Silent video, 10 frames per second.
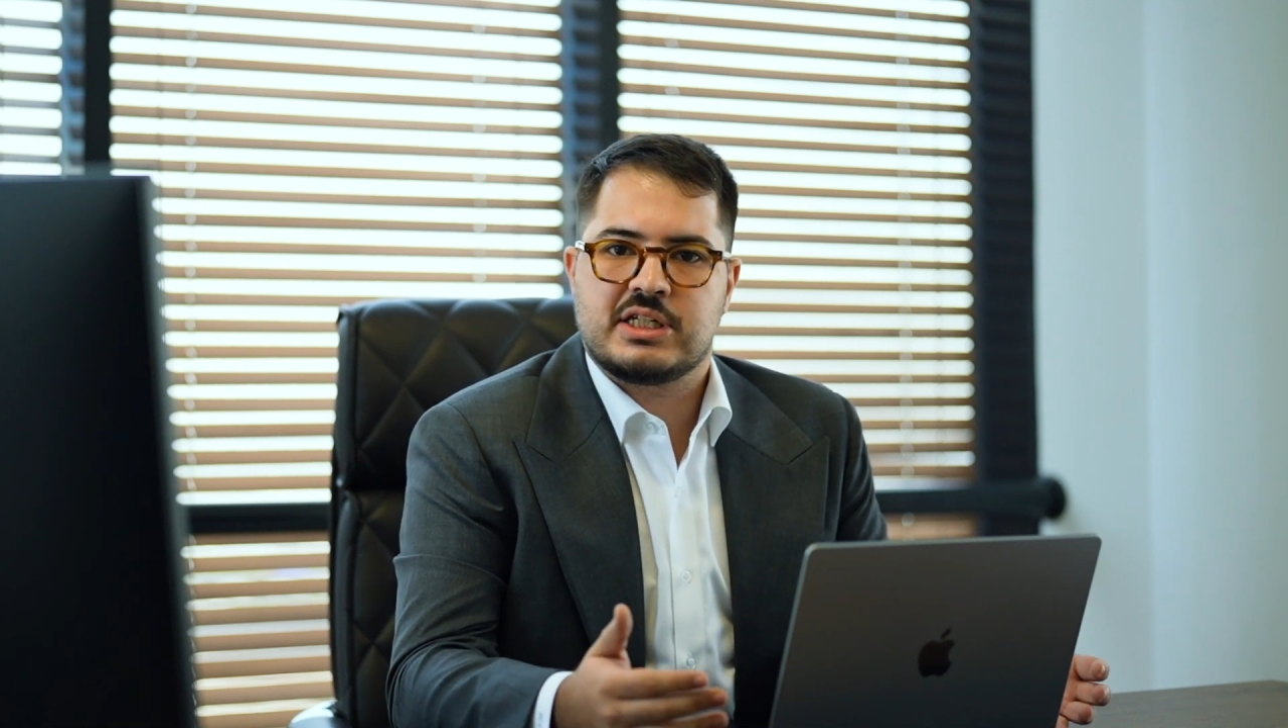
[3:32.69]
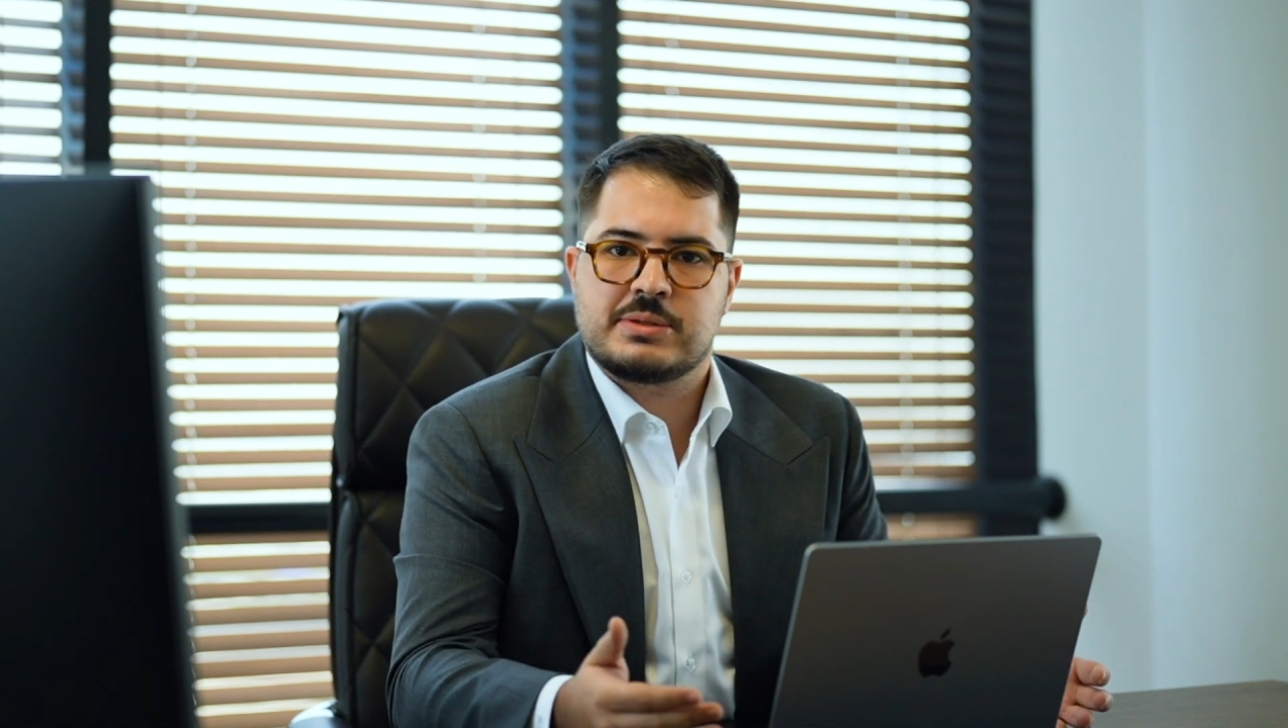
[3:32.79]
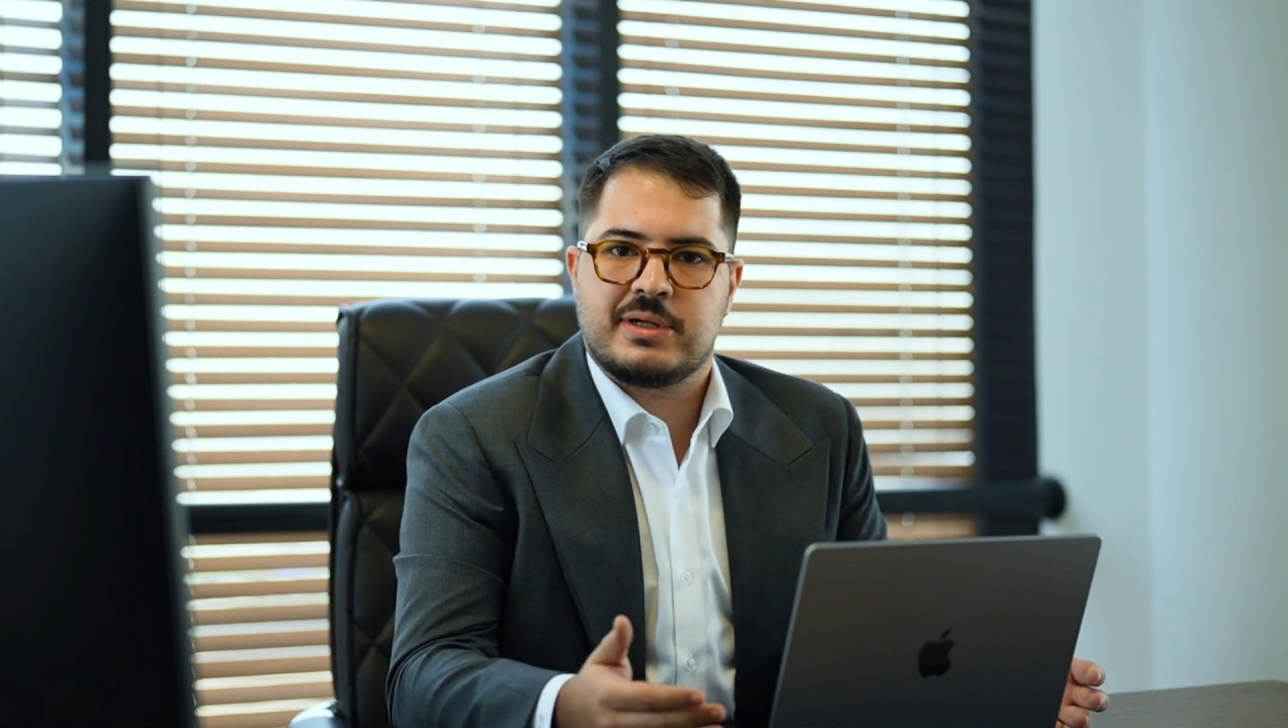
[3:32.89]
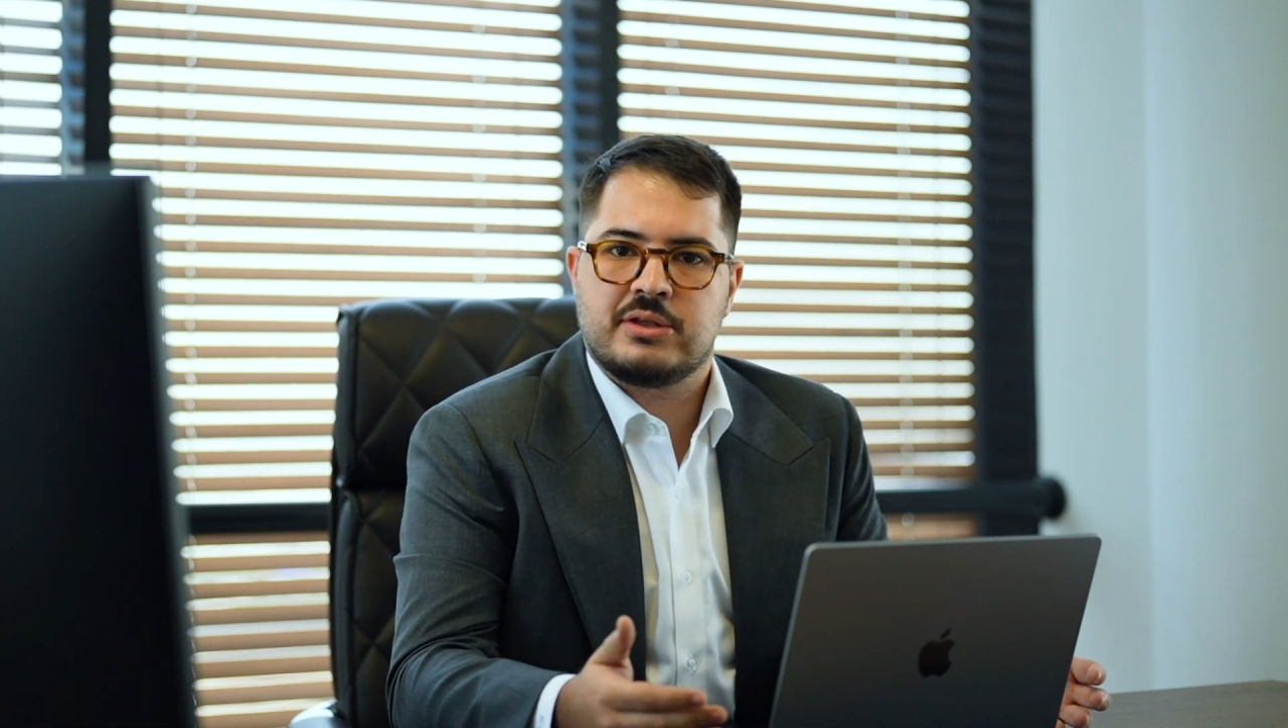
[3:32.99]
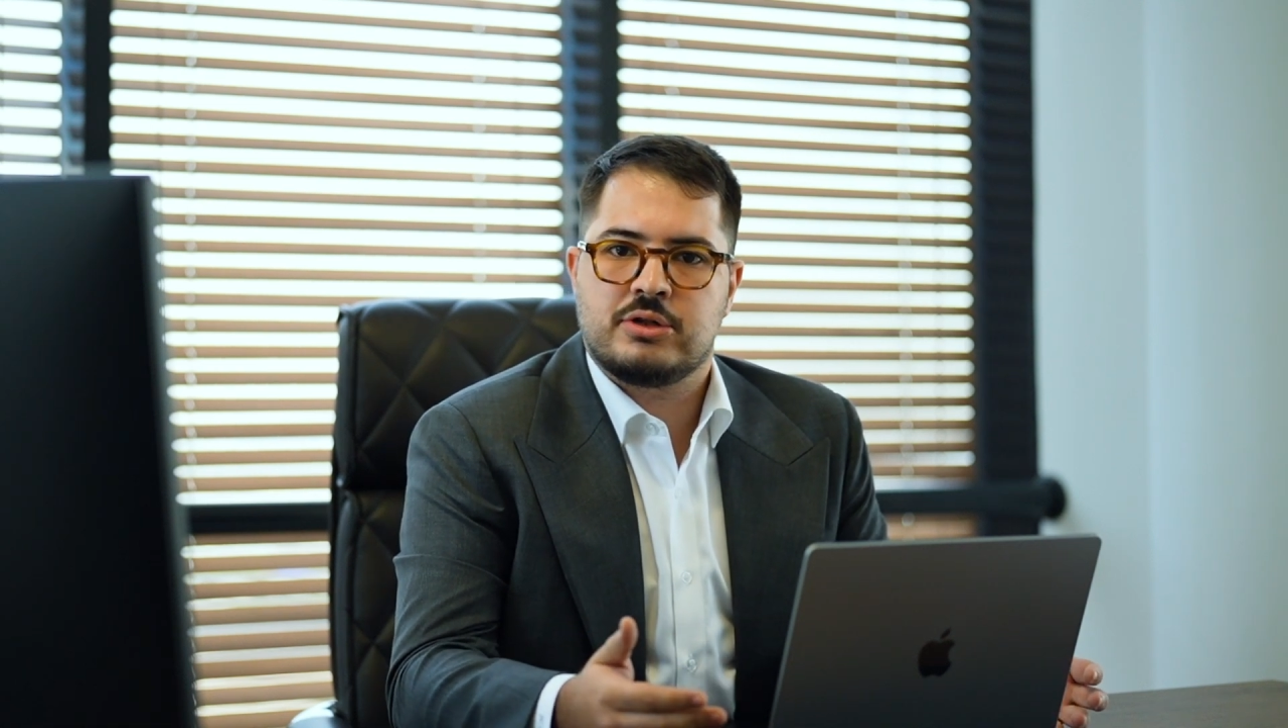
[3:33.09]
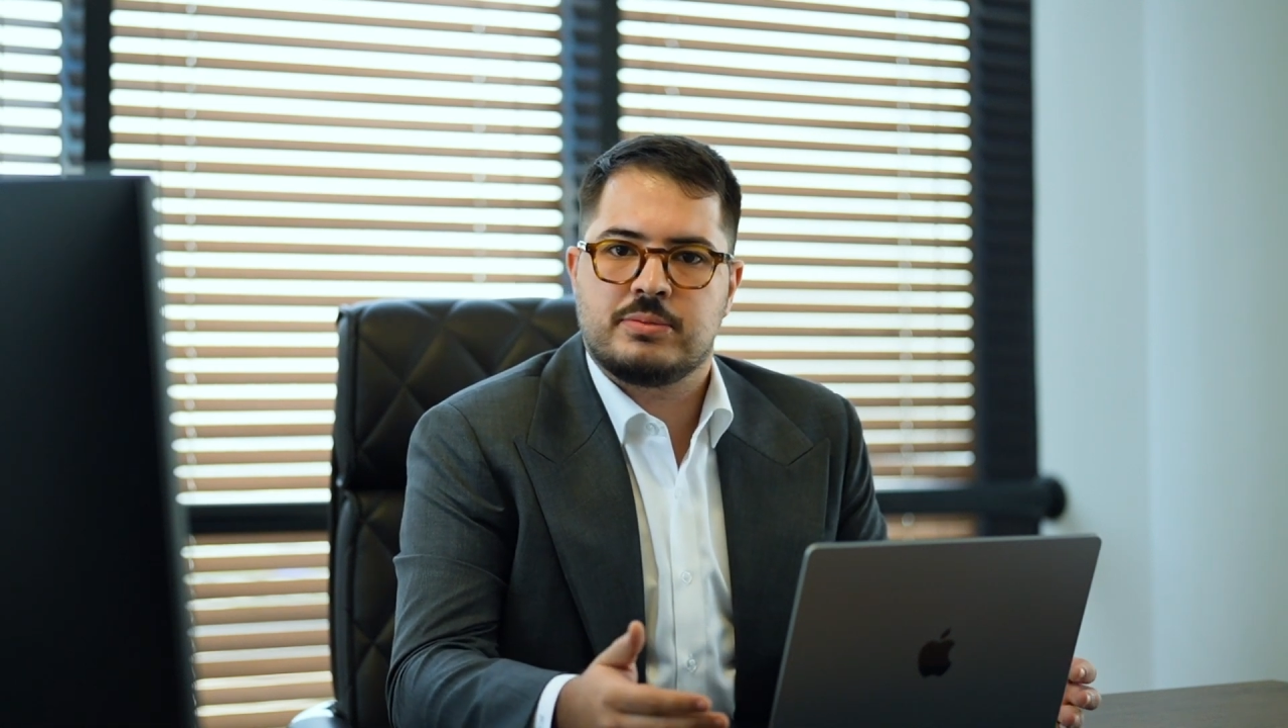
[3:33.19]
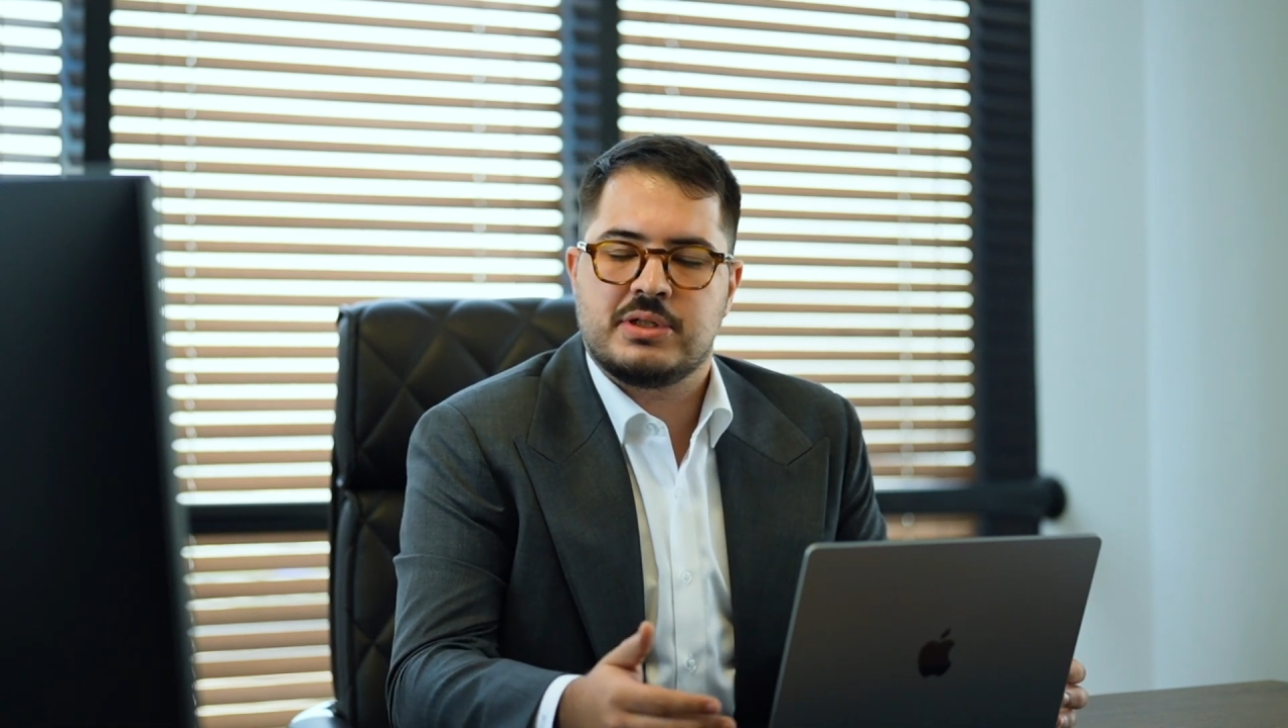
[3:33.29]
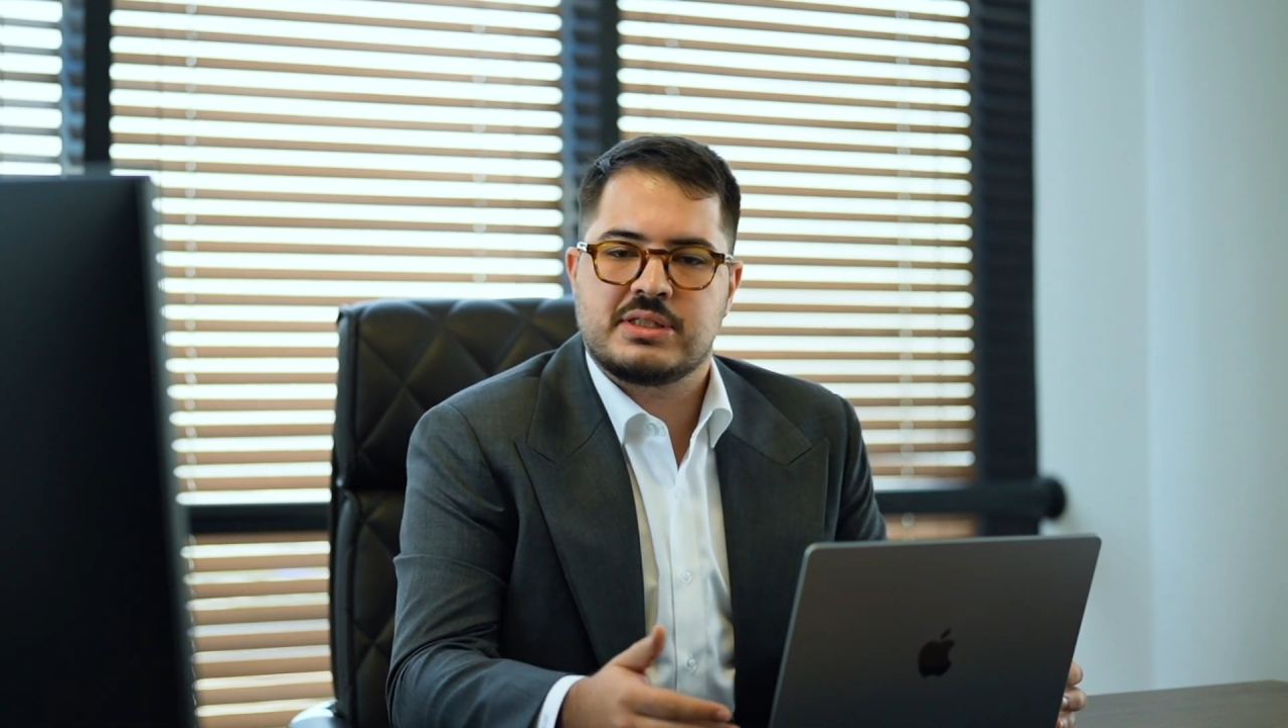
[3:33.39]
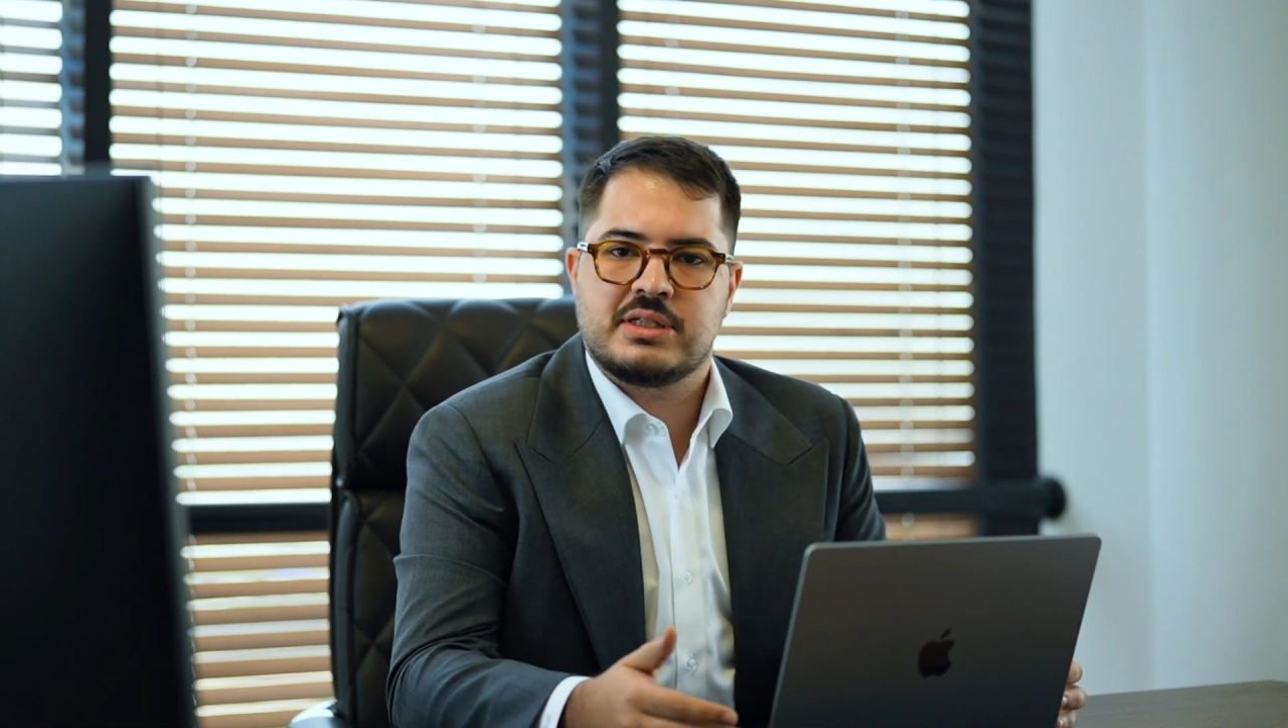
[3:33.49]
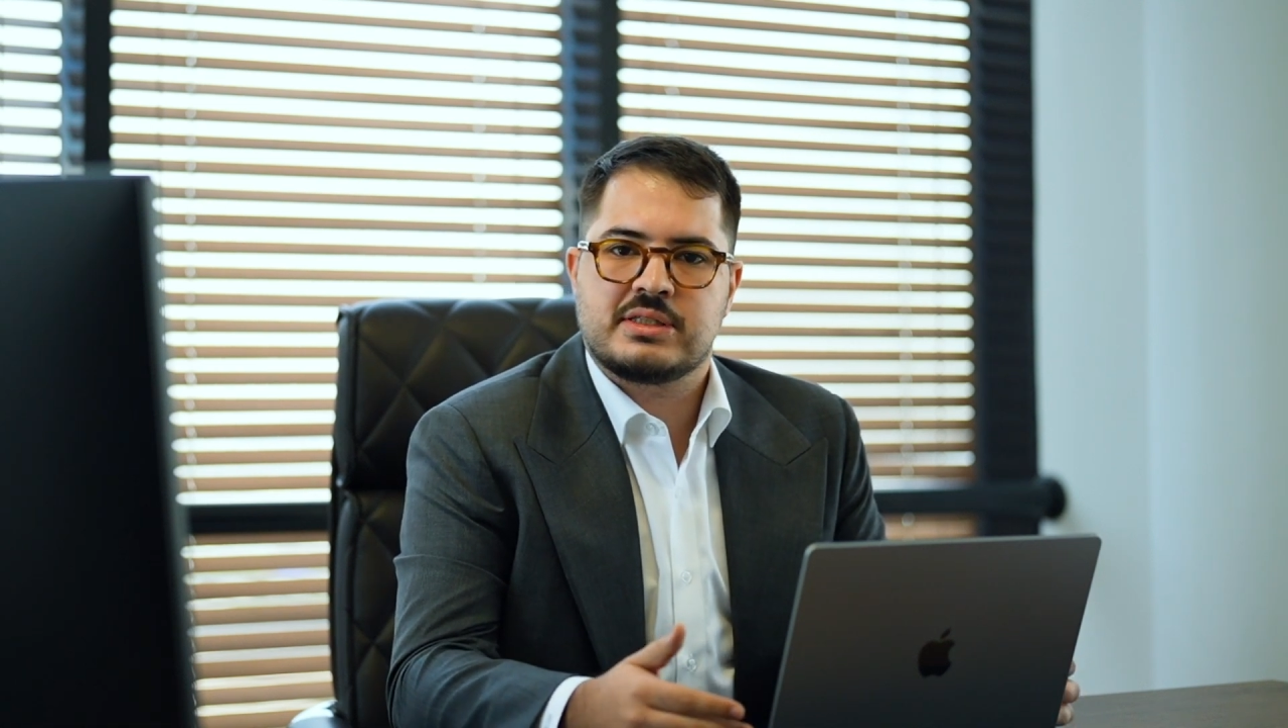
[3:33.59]
expand our
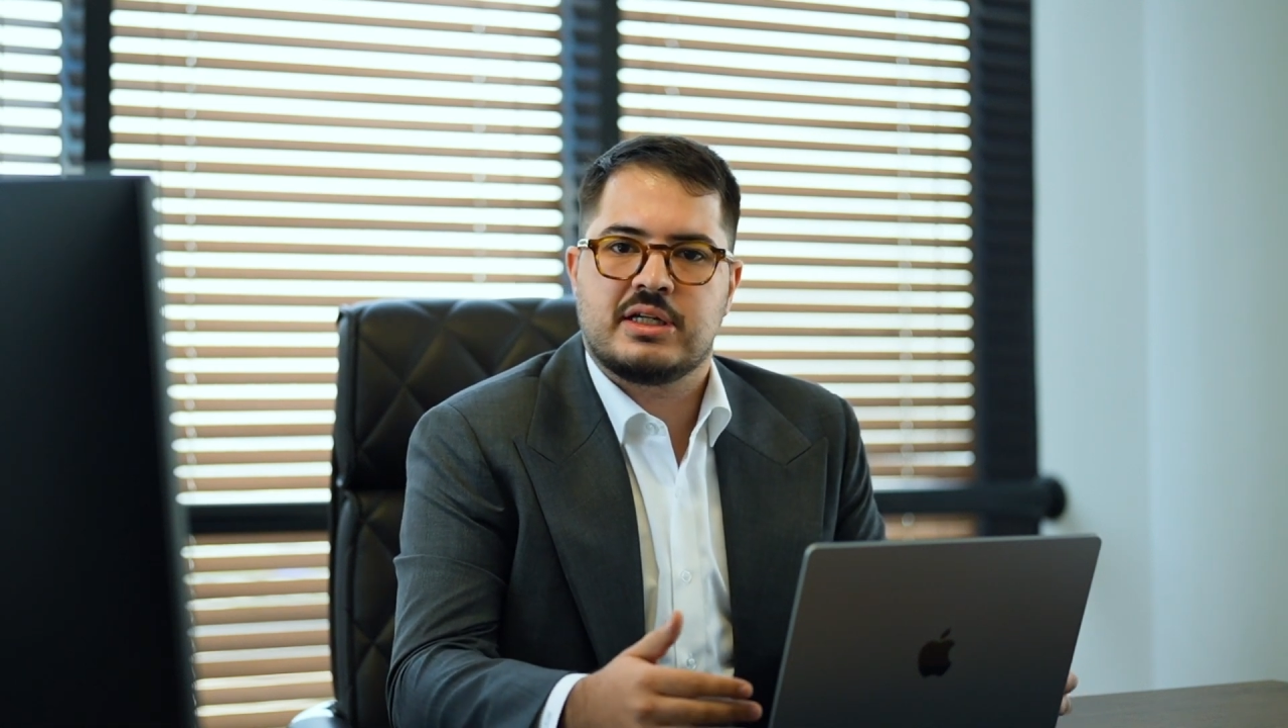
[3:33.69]
business,